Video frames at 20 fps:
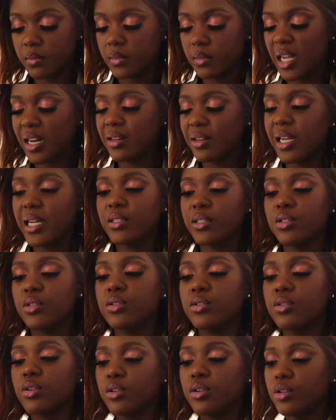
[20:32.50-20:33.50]
I don't like to
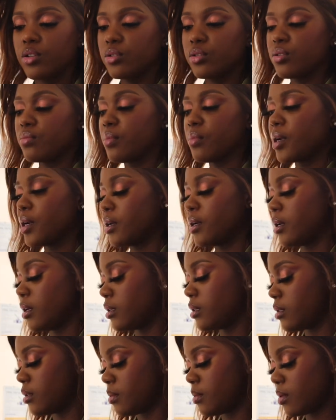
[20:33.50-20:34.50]
use onion to
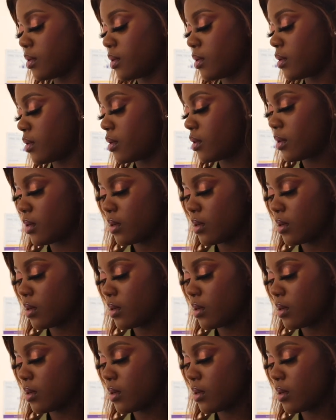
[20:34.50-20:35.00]
marinate, but...